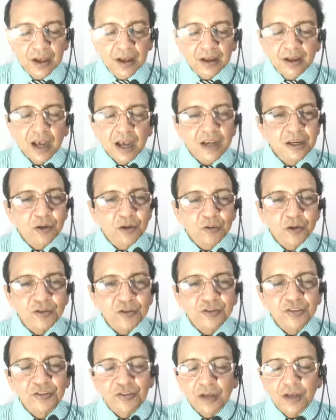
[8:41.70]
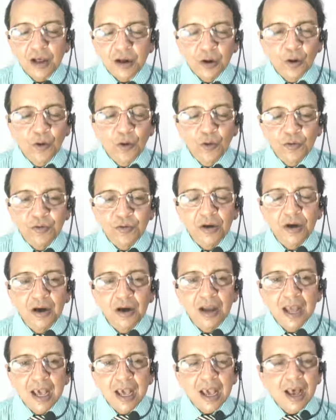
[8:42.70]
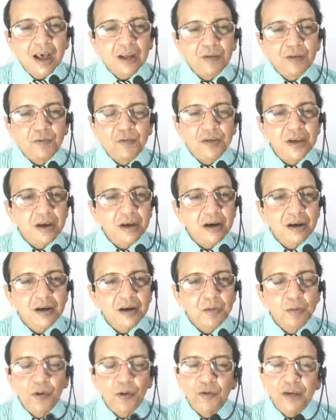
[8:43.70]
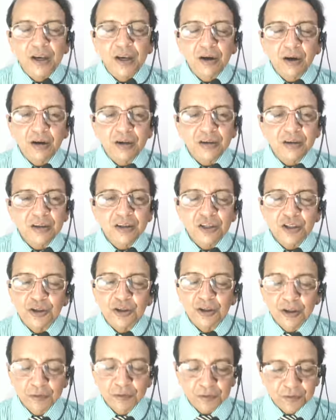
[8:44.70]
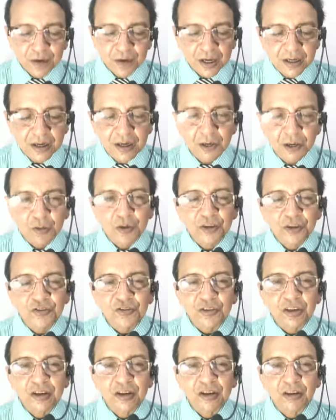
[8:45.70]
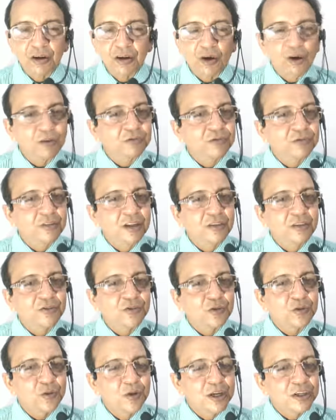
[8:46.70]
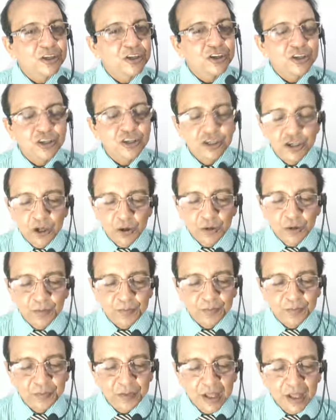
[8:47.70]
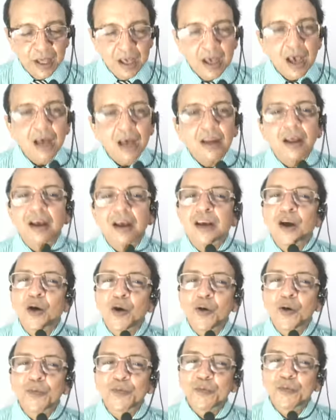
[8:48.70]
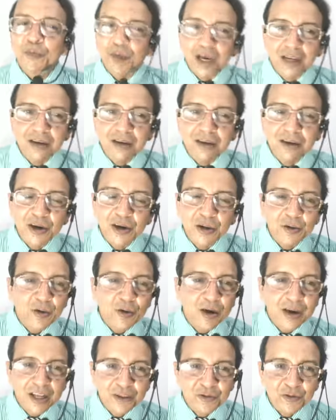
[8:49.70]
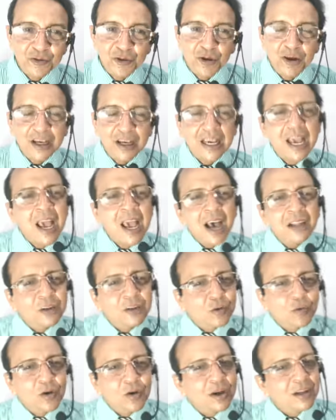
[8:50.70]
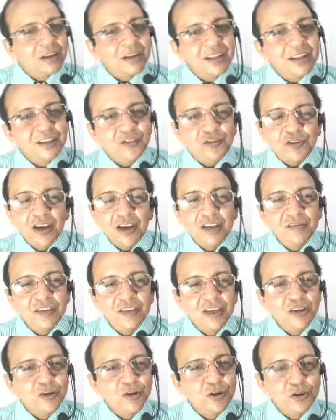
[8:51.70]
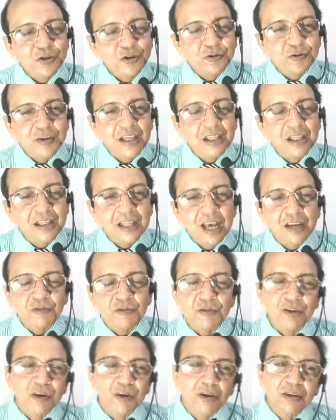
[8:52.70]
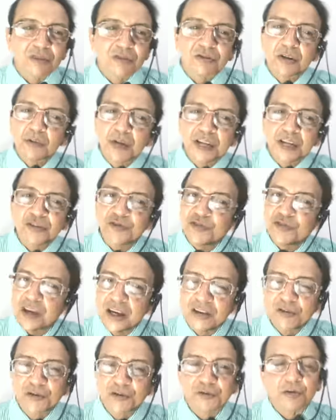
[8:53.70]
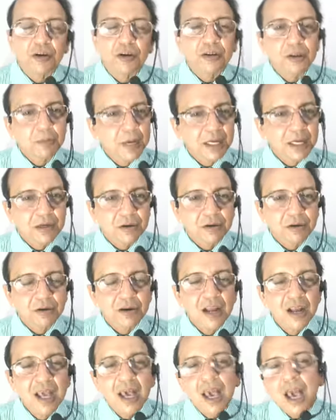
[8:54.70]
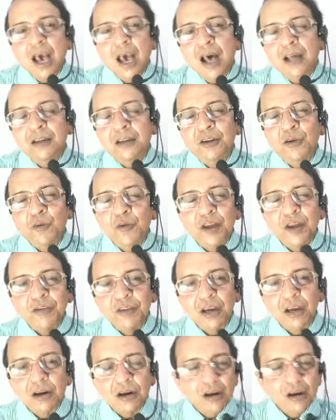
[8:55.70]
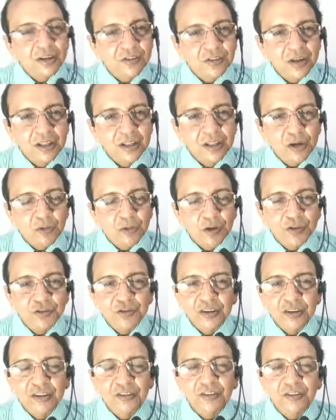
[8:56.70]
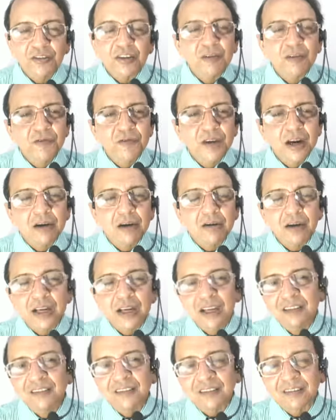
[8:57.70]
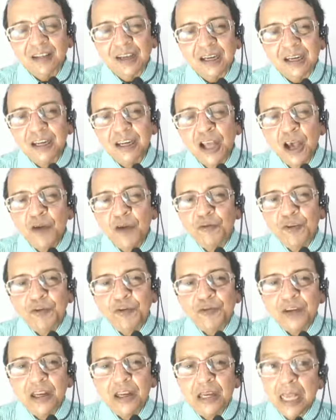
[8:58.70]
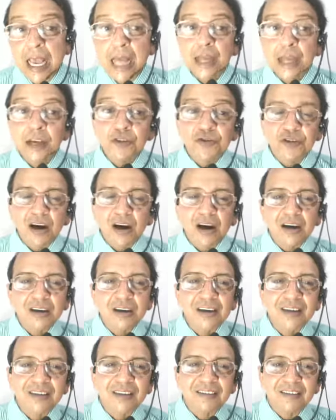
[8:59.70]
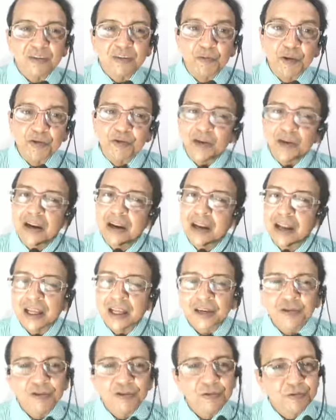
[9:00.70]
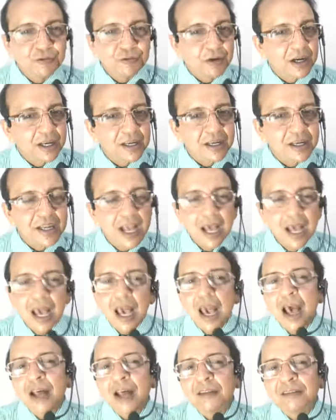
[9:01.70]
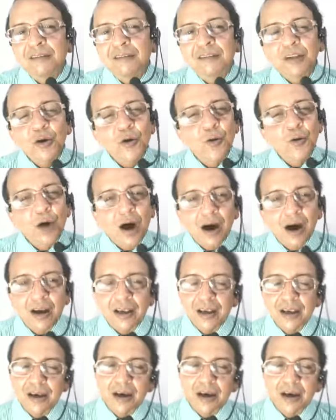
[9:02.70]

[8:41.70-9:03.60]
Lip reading: 9 questions are over, and we are moving on to the final question of this quiz show. And I hope, my dear, you are enjoying. And the world is changing. Don't you feel that we also must change for the better? And when we are answering the questions, somewhere inside we feel energized, we feel electrified. And so I